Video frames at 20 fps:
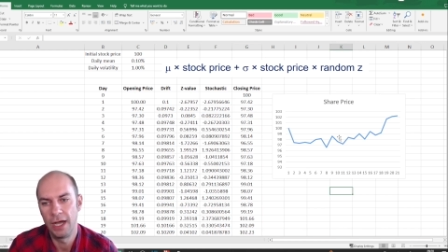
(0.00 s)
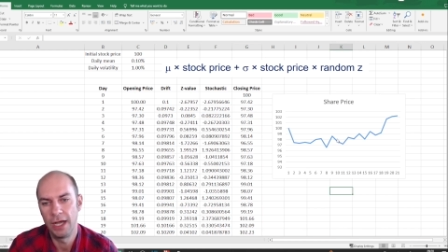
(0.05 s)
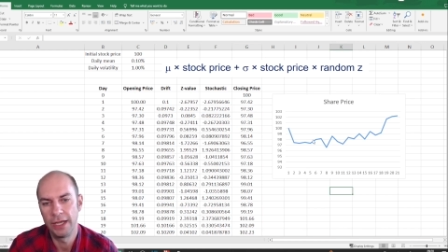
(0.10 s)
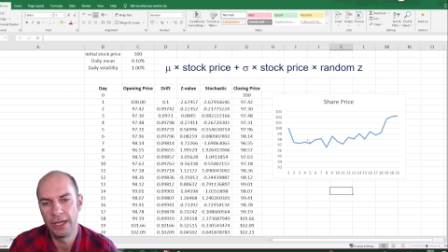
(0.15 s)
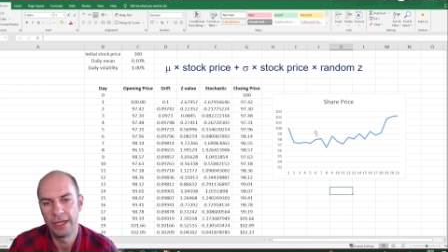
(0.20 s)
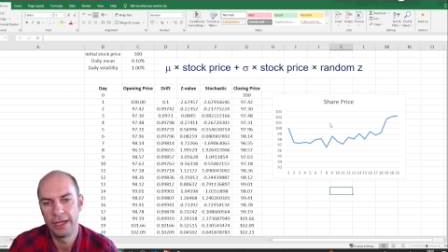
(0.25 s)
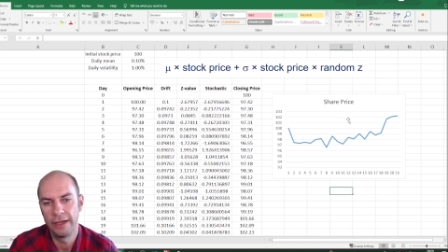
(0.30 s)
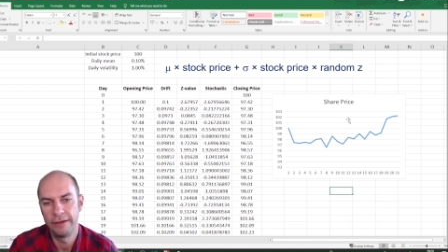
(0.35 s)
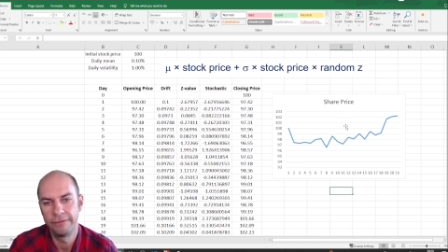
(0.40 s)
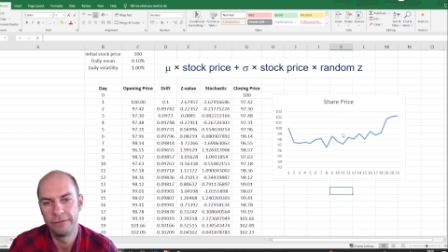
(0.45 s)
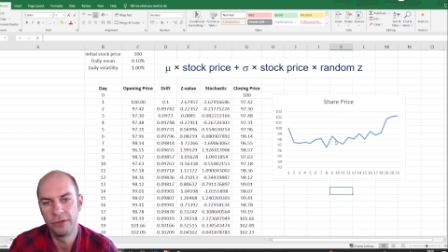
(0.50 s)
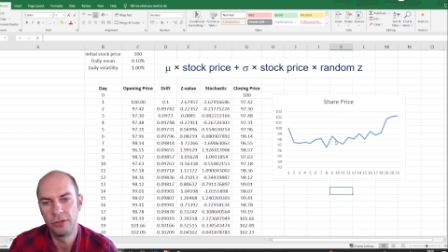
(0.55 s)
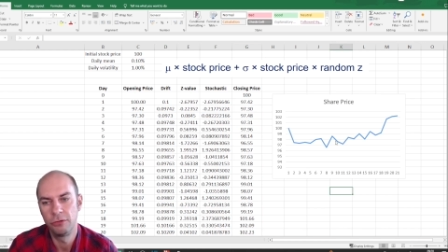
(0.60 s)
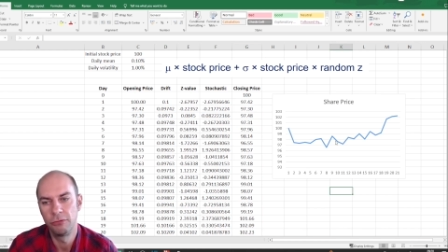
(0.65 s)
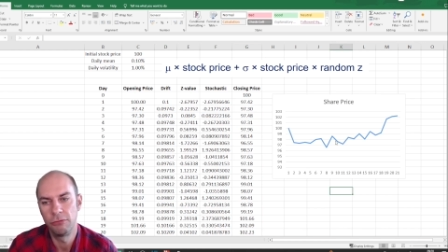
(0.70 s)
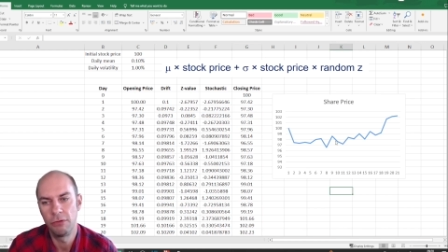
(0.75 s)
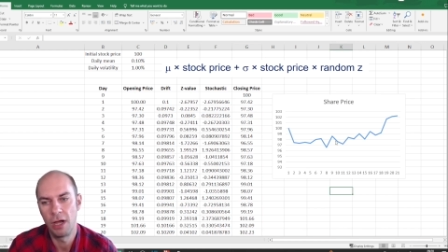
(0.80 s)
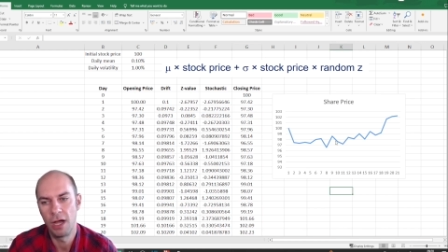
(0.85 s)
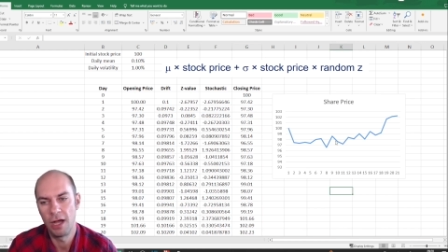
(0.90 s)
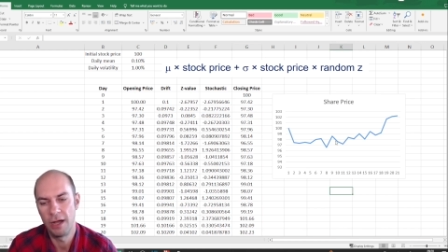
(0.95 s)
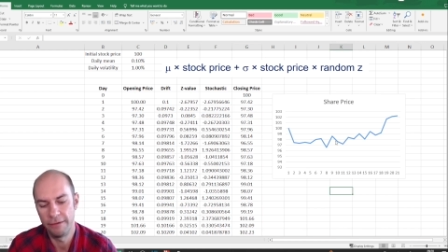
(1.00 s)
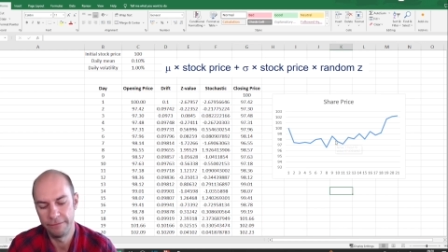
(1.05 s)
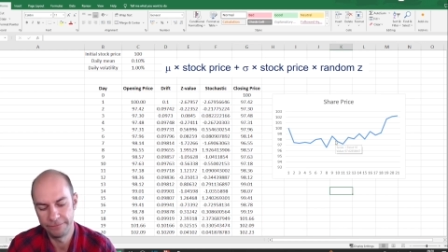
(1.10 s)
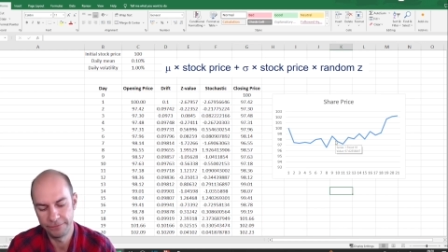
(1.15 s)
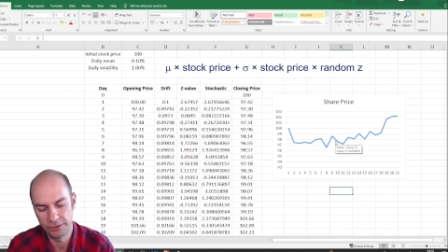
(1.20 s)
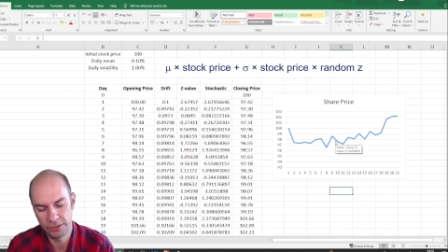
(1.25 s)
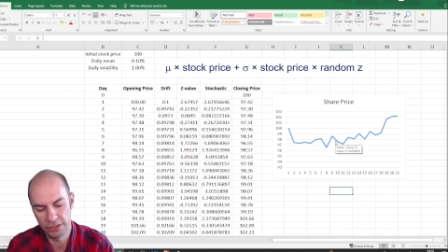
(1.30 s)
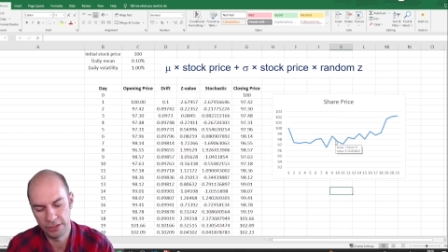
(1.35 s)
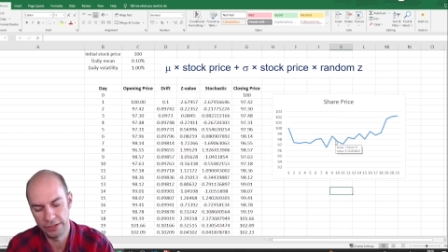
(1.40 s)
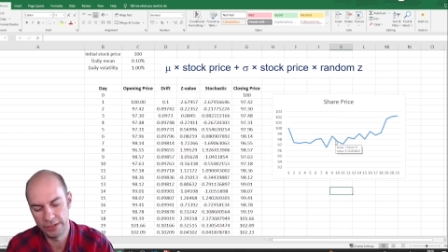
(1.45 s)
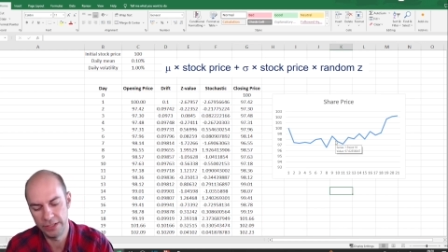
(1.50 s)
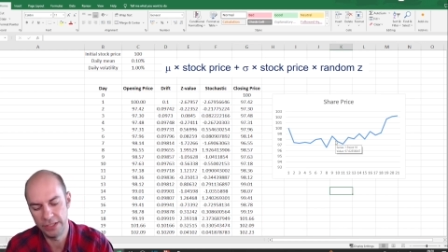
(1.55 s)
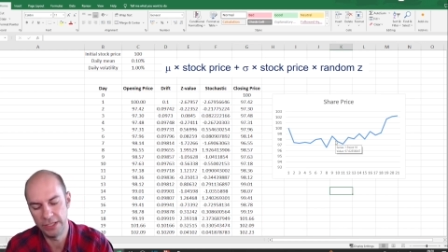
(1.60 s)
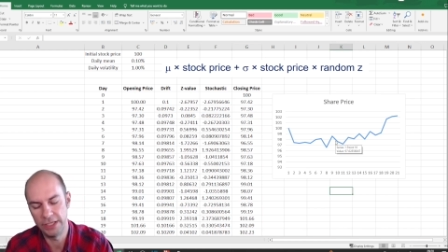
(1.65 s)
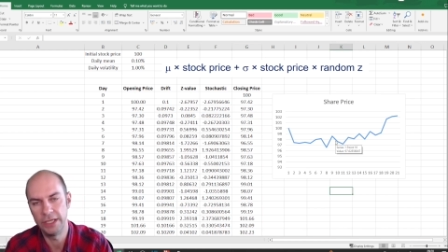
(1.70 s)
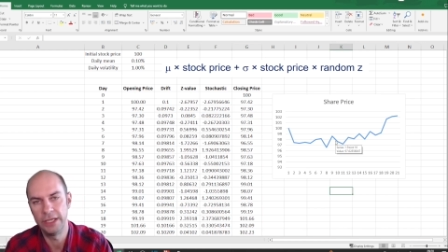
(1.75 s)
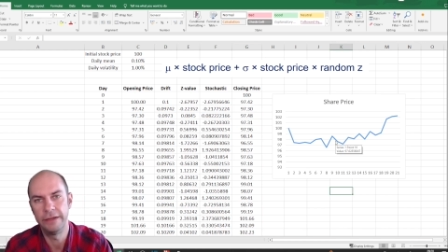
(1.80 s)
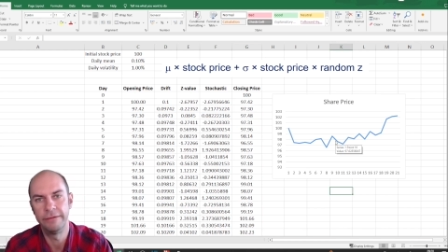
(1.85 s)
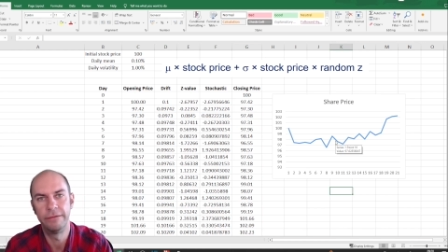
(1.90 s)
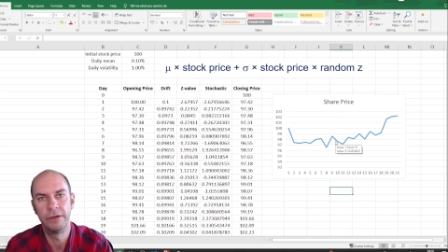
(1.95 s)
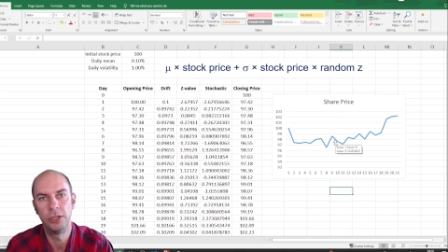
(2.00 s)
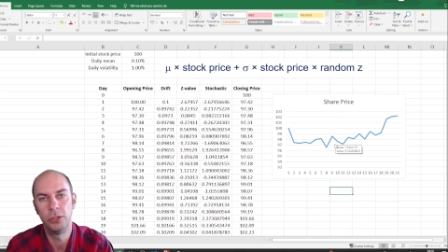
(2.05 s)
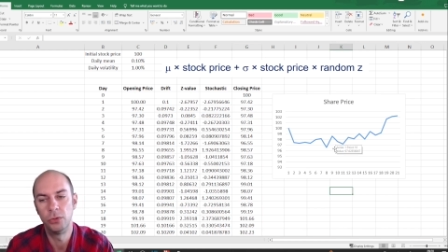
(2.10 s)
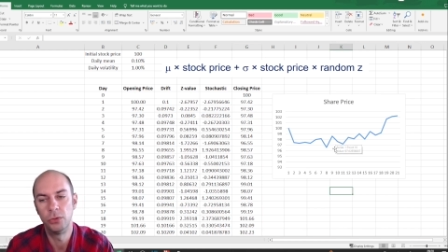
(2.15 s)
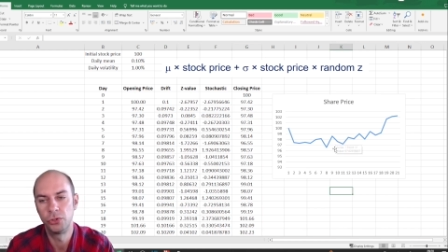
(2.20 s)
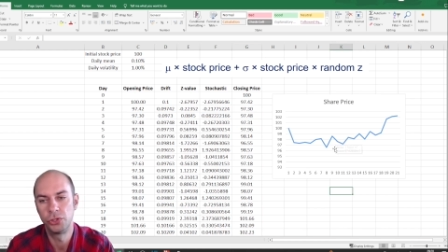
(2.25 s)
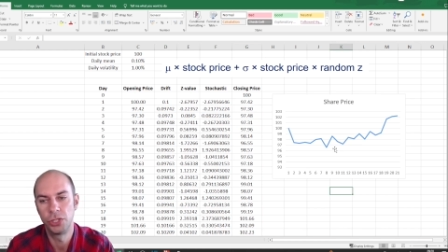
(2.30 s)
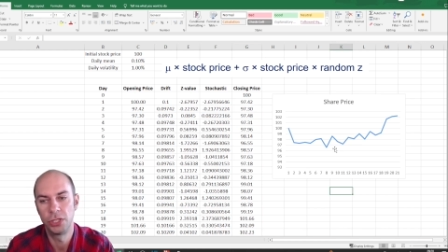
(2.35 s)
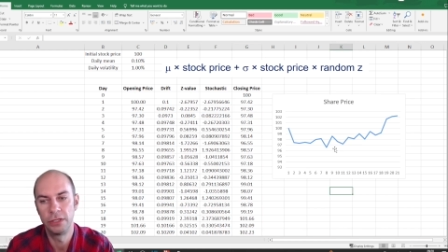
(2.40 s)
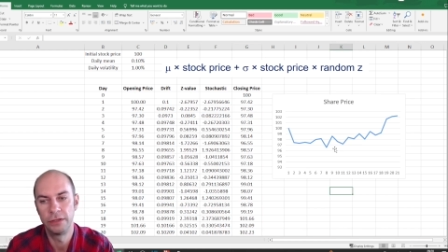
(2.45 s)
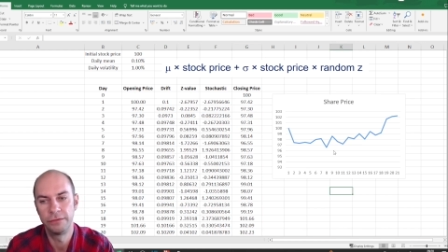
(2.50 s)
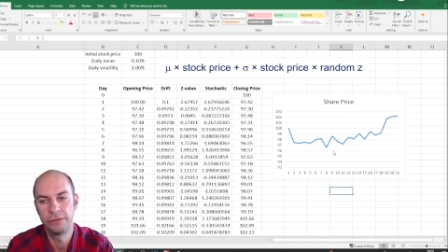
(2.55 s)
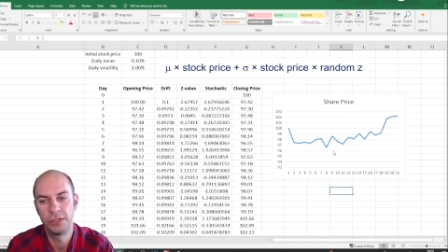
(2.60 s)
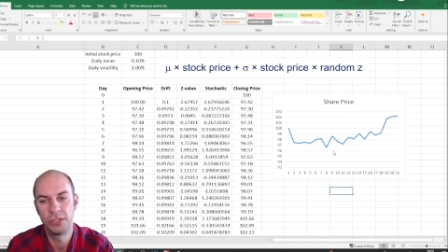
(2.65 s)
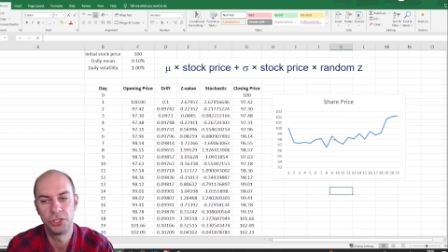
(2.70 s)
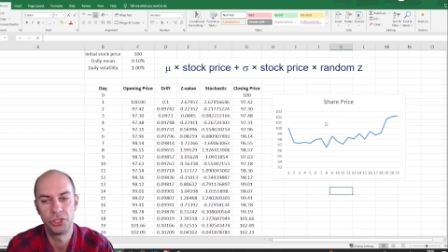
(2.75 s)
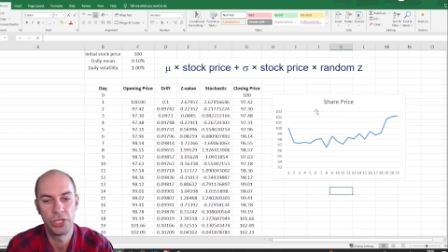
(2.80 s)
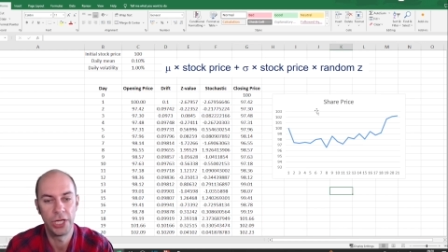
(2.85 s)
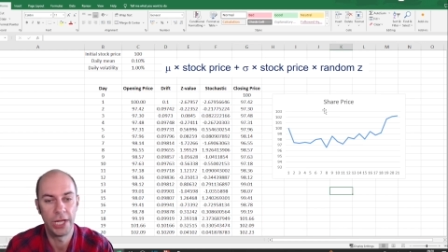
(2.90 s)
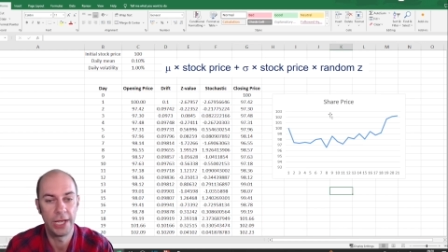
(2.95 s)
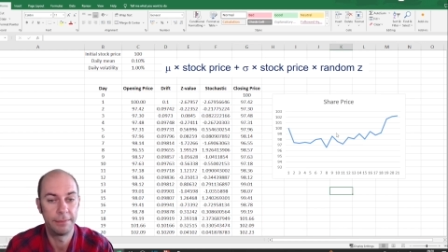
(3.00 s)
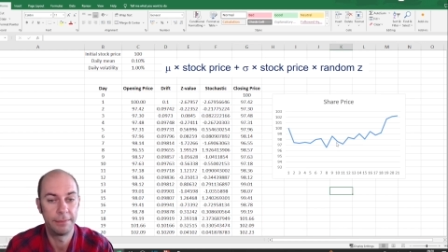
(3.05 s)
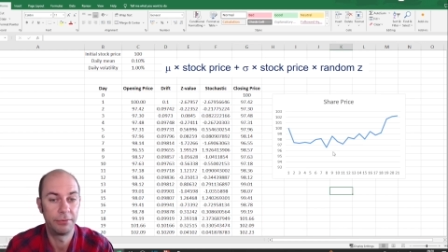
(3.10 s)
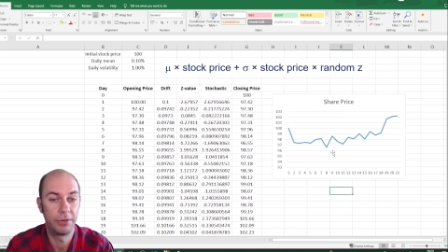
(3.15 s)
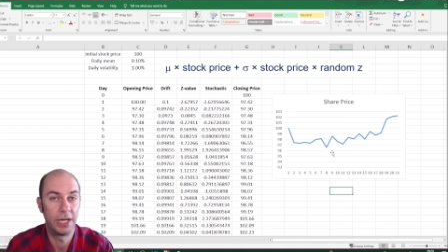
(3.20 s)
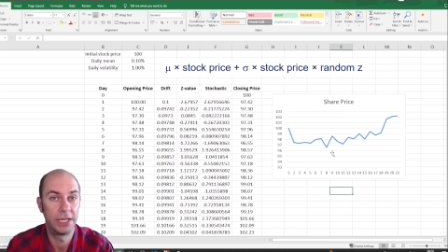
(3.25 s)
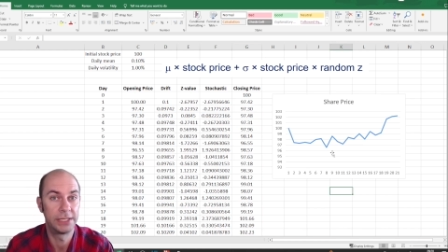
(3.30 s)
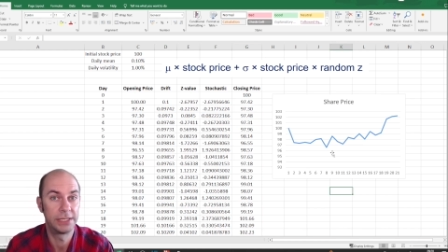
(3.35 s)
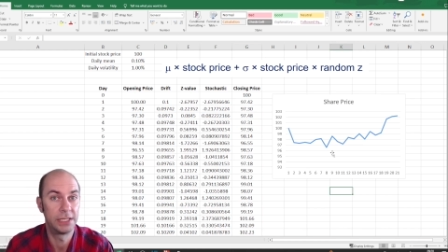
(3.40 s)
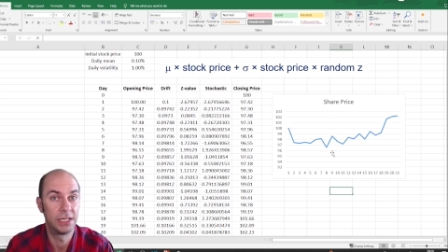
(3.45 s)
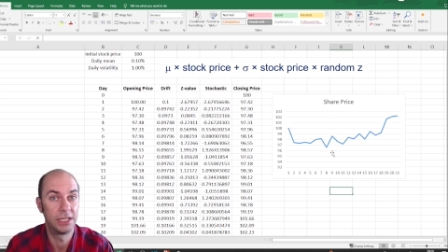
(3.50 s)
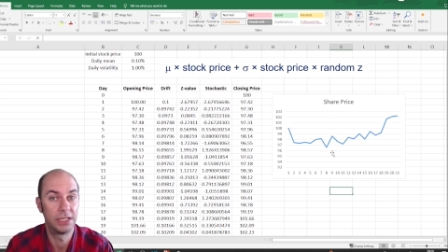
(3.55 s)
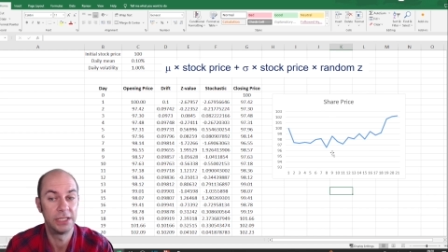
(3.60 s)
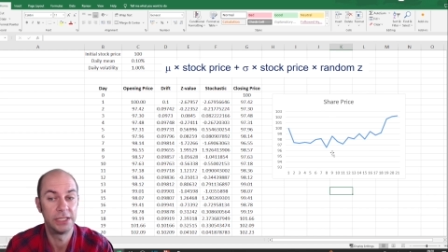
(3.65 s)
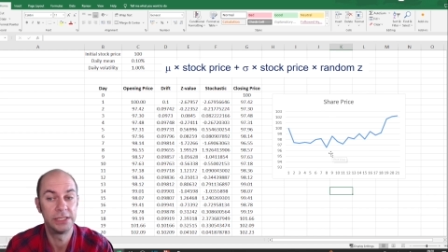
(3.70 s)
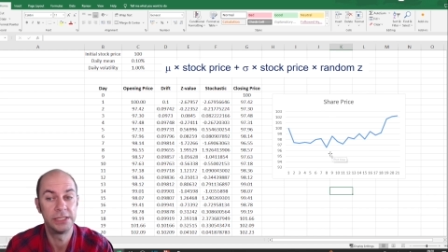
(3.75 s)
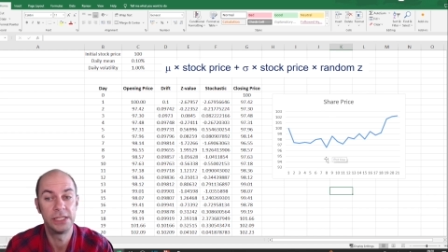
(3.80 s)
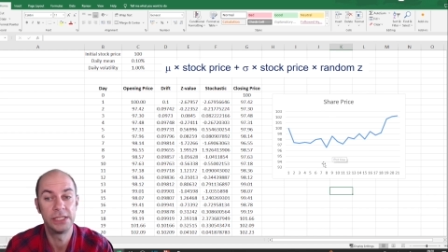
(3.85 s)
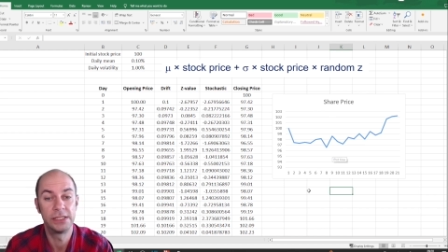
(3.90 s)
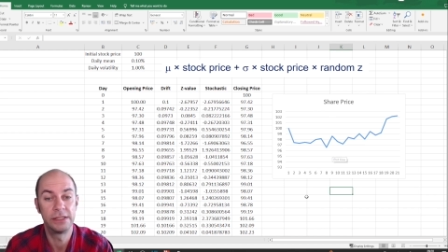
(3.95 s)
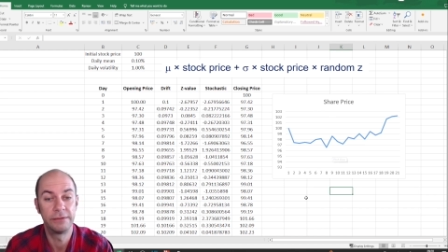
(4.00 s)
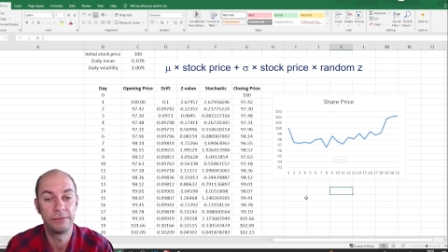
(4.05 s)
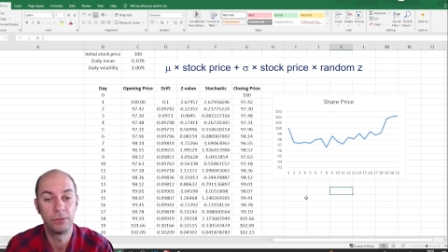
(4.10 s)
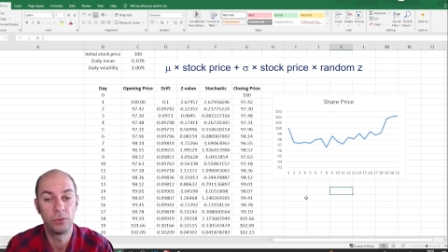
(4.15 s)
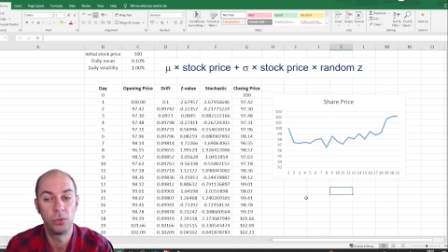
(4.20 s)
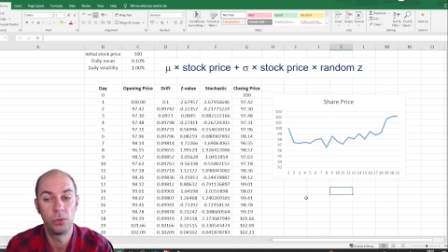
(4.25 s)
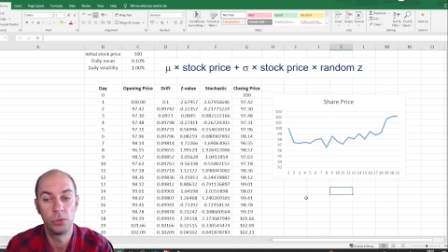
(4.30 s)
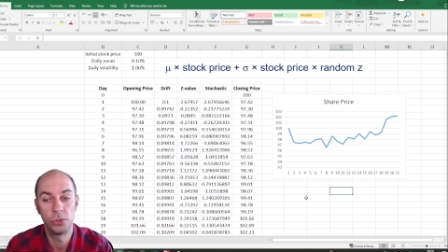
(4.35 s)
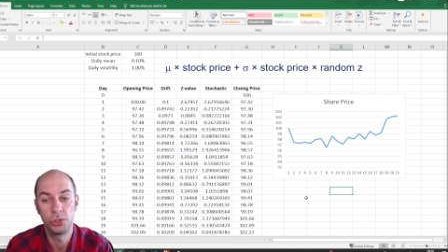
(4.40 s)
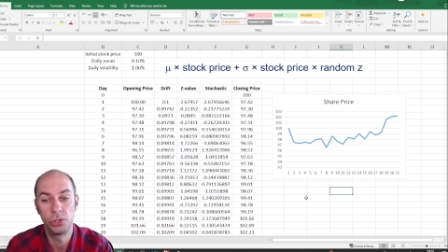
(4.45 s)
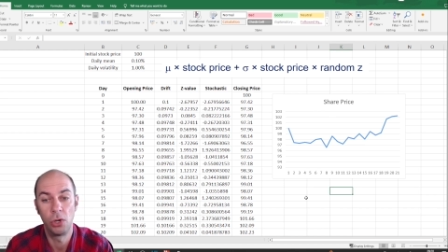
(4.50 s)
I have graphed the evolution of the share price. Now, this is, of course,